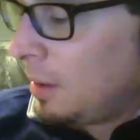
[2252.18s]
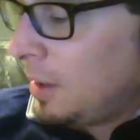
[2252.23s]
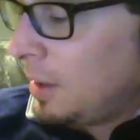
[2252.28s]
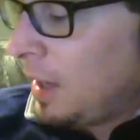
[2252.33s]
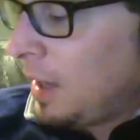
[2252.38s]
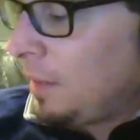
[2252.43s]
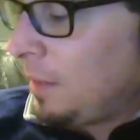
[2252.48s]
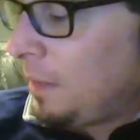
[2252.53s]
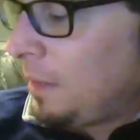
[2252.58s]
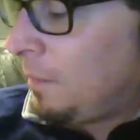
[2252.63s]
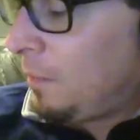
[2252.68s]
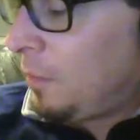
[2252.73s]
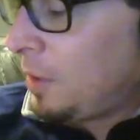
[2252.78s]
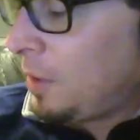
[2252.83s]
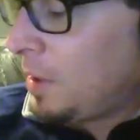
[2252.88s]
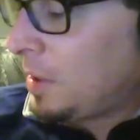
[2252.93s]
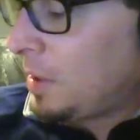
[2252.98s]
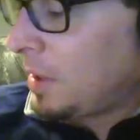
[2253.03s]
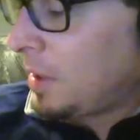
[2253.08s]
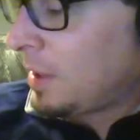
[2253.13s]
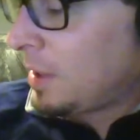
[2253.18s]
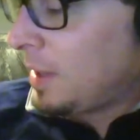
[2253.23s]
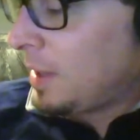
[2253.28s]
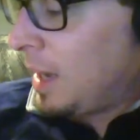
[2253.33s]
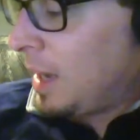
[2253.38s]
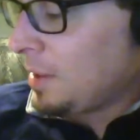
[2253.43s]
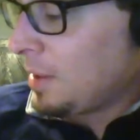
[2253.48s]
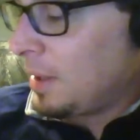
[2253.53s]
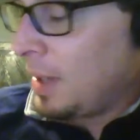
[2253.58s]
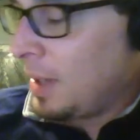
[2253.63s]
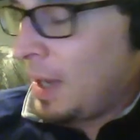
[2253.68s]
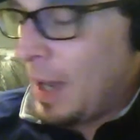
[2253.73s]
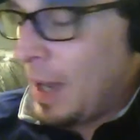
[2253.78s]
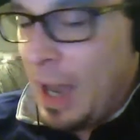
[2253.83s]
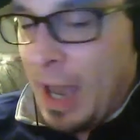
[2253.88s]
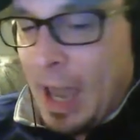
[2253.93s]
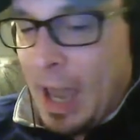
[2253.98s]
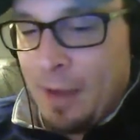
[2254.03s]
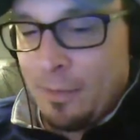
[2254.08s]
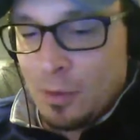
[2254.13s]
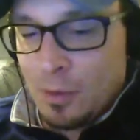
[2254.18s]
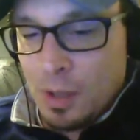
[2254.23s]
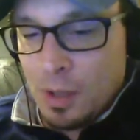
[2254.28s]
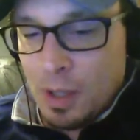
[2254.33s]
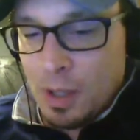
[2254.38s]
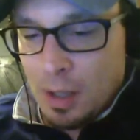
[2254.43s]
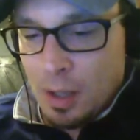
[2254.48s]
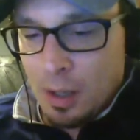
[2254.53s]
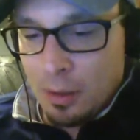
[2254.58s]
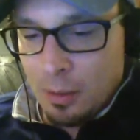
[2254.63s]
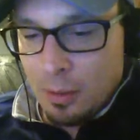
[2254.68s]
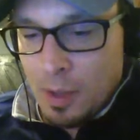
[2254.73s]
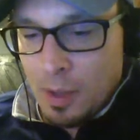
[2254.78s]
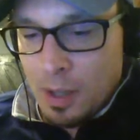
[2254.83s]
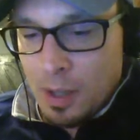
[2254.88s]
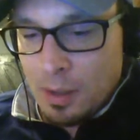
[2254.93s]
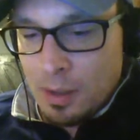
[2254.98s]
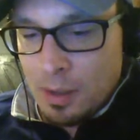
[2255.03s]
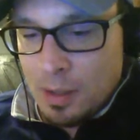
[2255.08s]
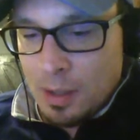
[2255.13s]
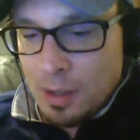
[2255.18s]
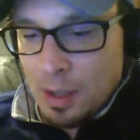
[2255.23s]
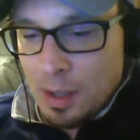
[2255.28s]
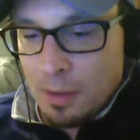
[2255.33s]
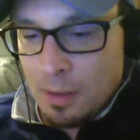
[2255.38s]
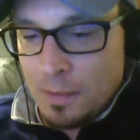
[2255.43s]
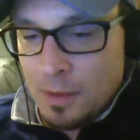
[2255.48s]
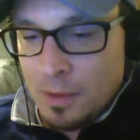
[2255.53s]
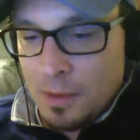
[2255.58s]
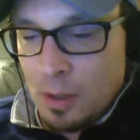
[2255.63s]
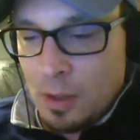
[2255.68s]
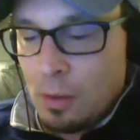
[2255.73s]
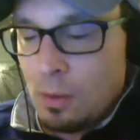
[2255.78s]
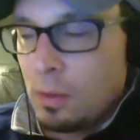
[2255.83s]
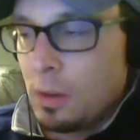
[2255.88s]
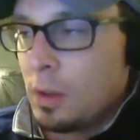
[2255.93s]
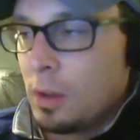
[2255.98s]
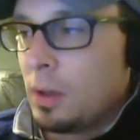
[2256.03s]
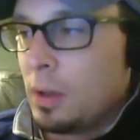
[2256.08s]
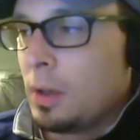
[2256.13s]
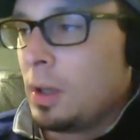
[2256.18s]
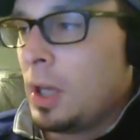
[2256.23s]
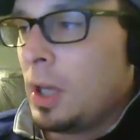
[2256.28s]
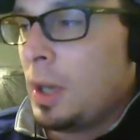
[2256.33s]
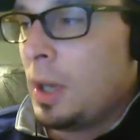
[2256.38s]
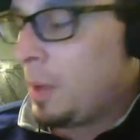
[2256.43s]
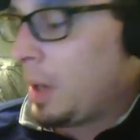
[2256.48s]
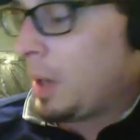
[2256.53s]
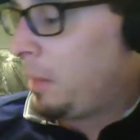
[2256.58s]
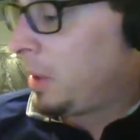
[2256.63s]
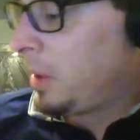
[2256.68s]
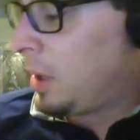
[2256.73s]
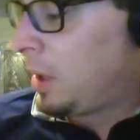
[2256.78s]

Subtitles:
Yeah, 46,000. Yeah, after he cut away the stuff, so he probably